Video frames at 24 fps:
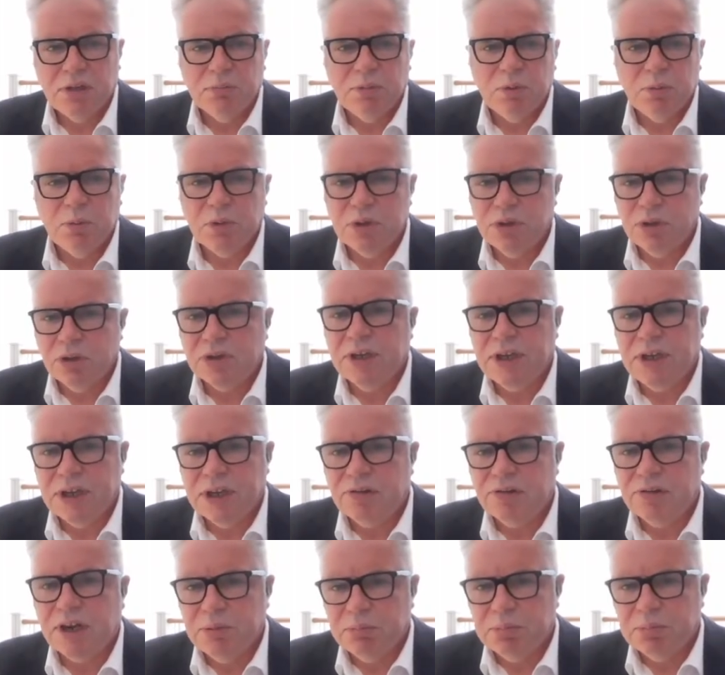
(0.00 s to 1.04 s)
But we're not in a
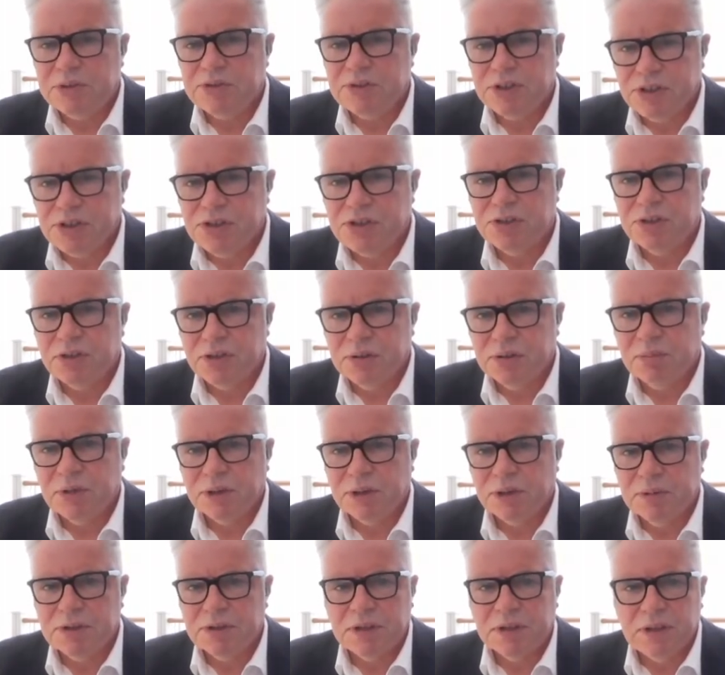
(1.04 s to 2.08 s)
great position at the
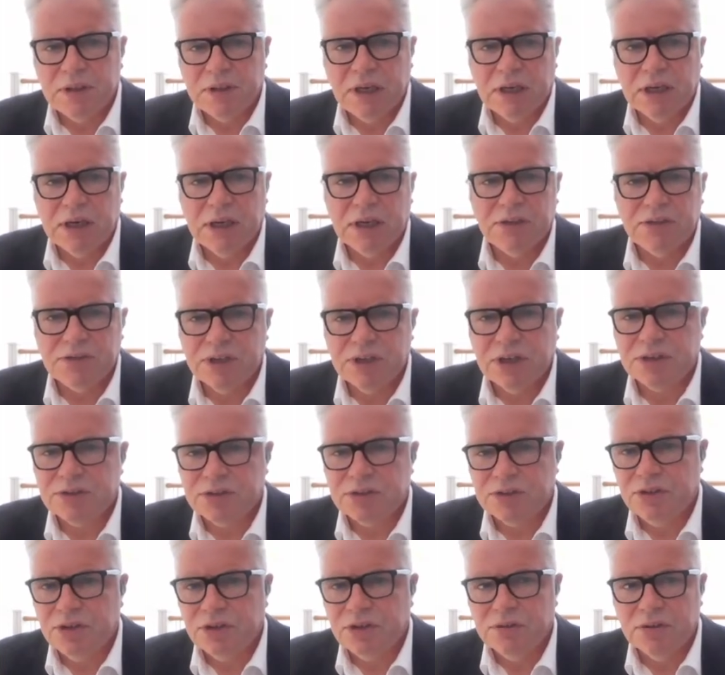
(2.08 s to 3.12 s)
moment in the NHS,
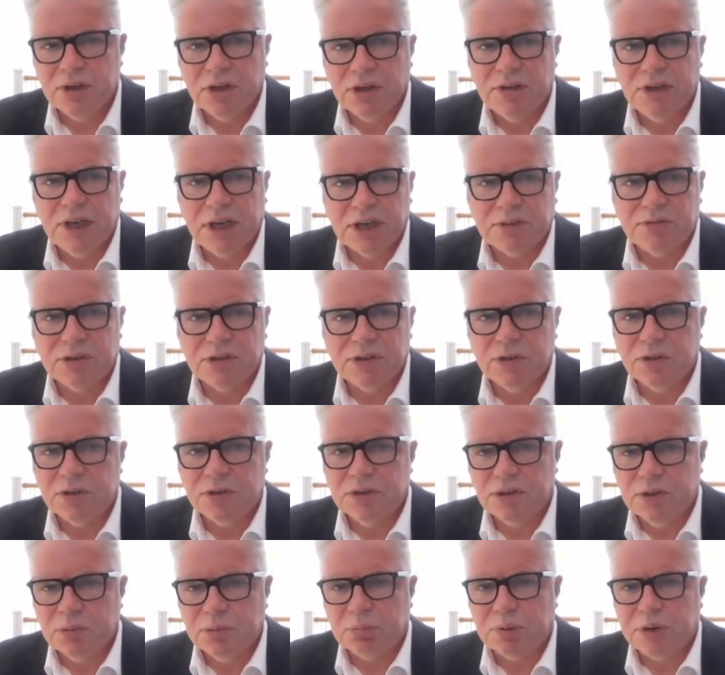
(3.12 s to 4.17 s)
and you only have to look
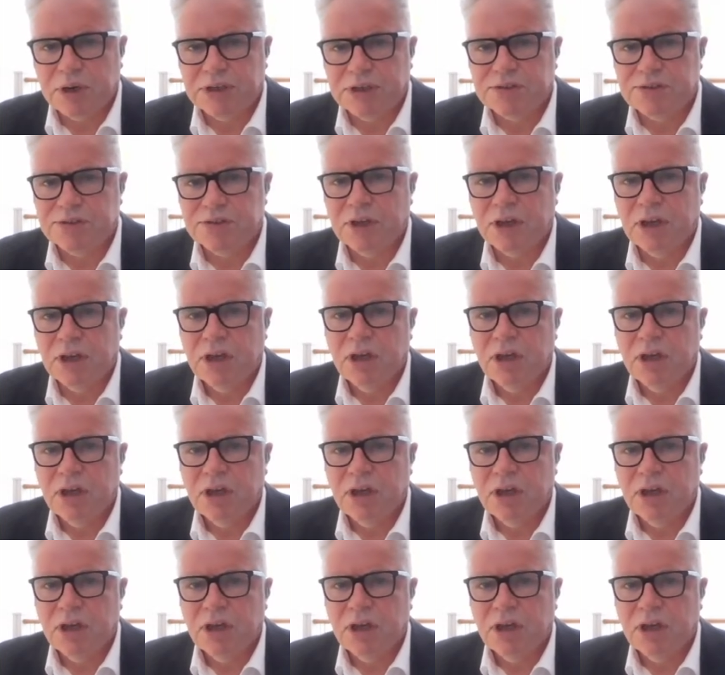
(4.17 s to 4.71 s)
at the press